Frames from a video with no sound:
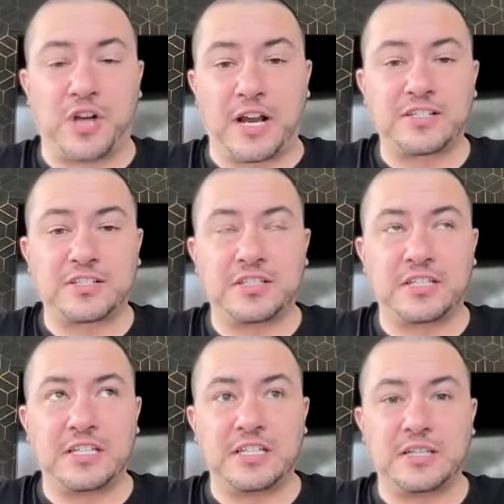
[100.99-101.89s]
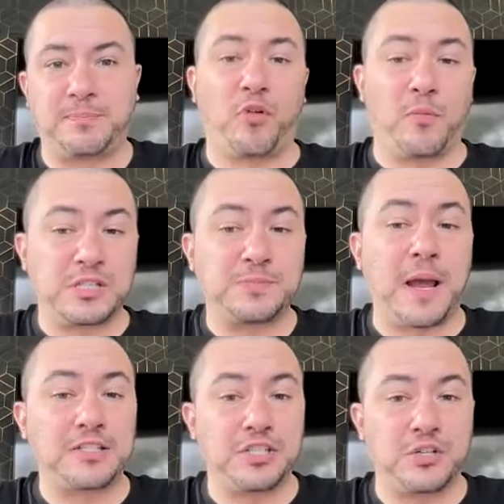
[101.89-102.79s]
tracks the performance
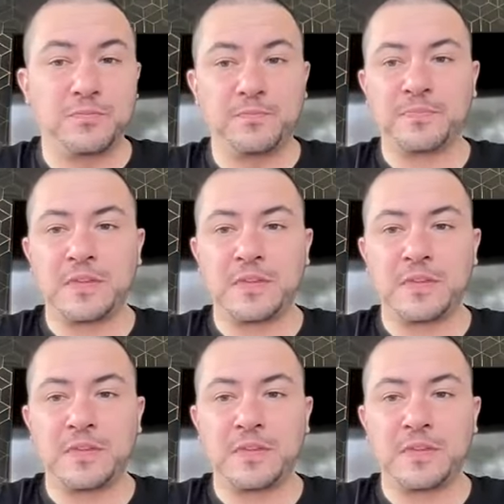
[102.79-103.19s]
back to you.